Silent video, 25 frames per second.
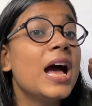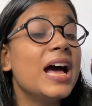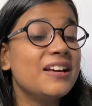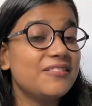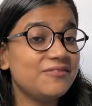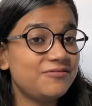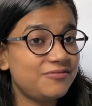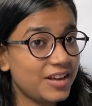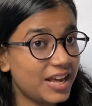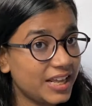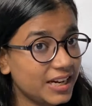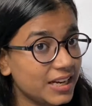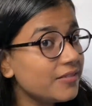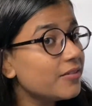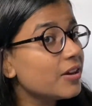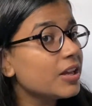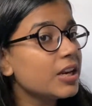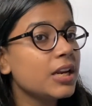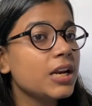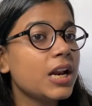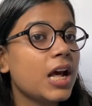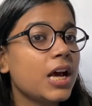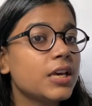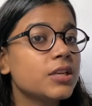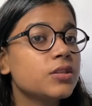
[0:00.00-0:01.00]
very
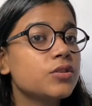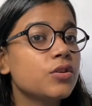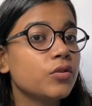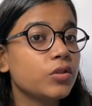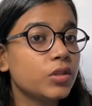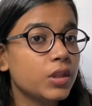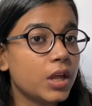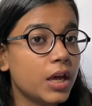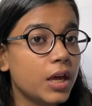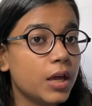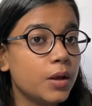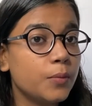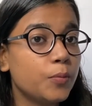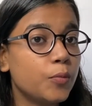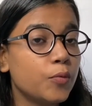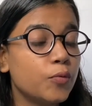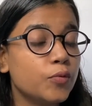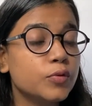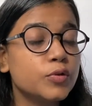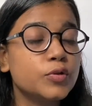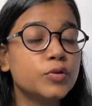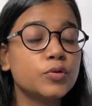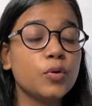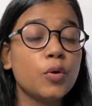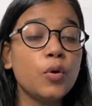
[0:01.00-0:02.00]
very nice on their
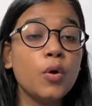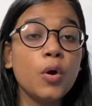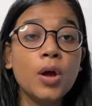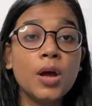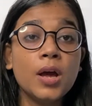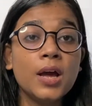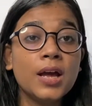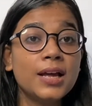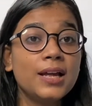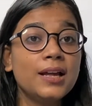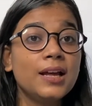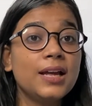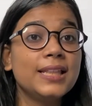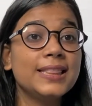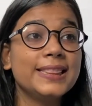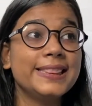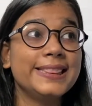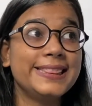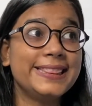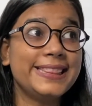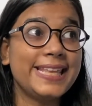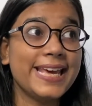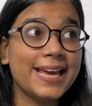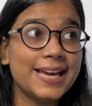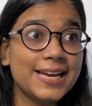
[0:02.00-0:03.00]
post, so
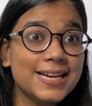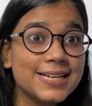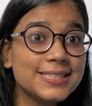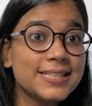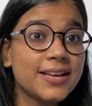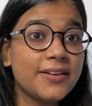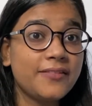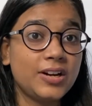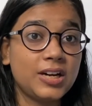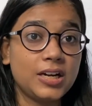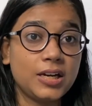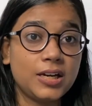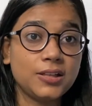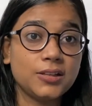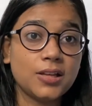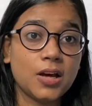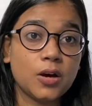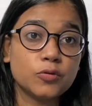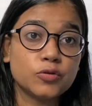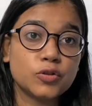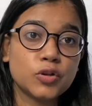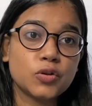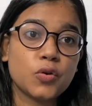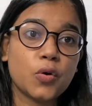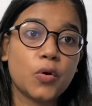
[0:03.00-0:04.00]
their
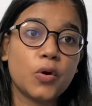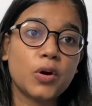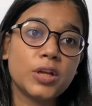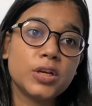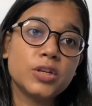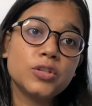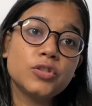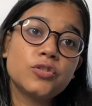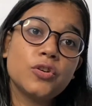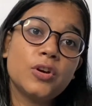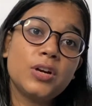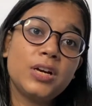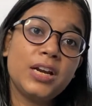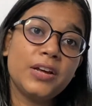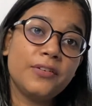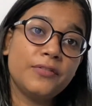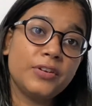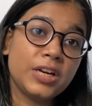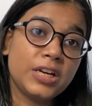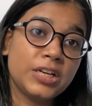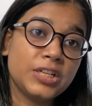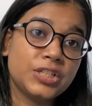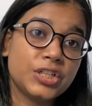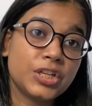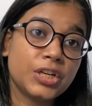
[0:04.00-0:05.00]
70,000 audience are
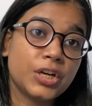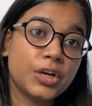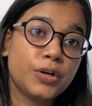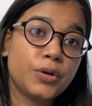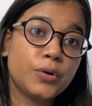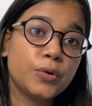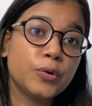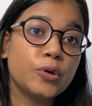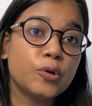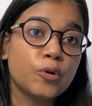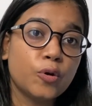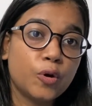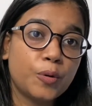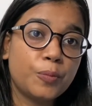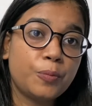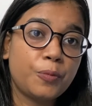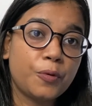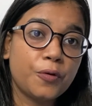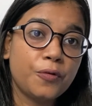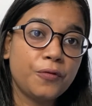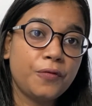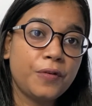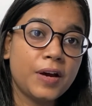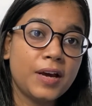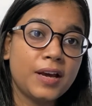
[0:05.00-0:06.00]
leveraging it to your
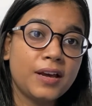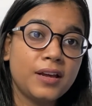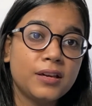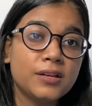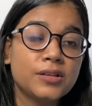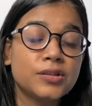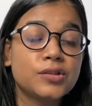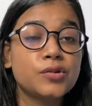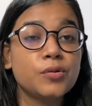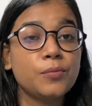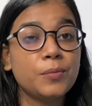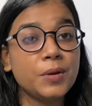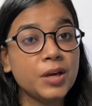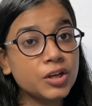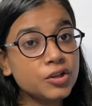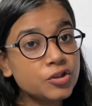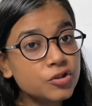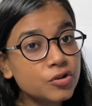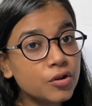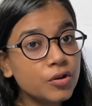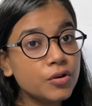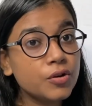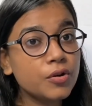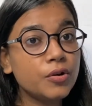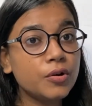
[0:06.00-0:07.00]
profile. So make
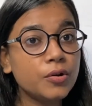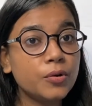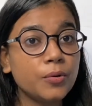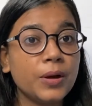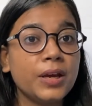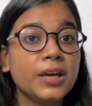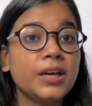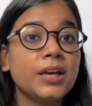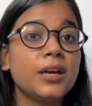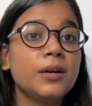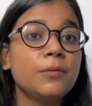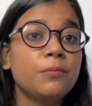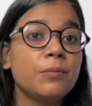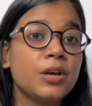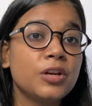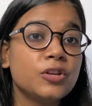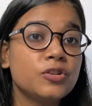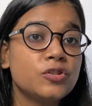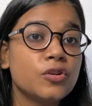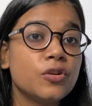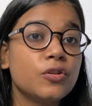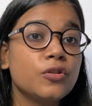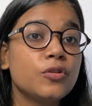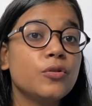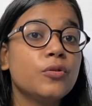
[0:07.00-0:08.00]
sure you're doing it, make
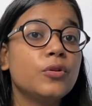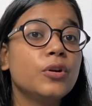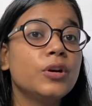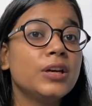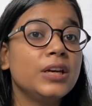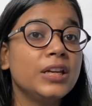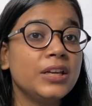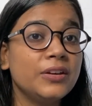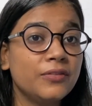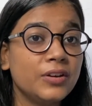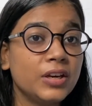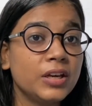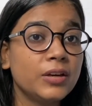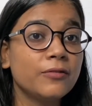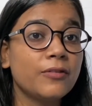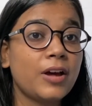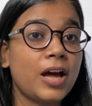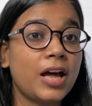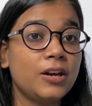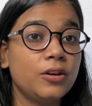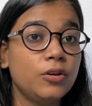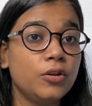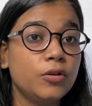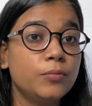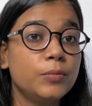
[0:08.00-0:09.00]
sure you're leaving
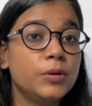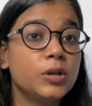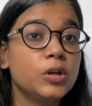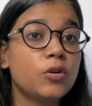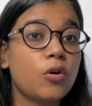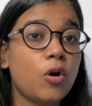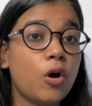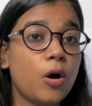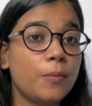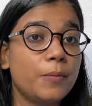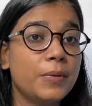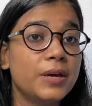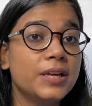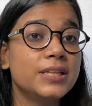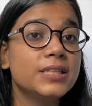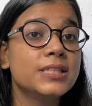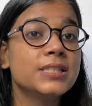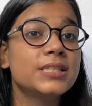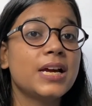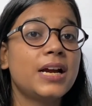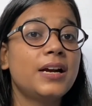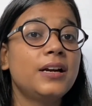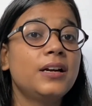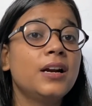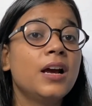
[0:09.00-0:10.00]
valuable
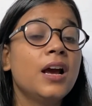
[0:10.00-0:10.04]
comments and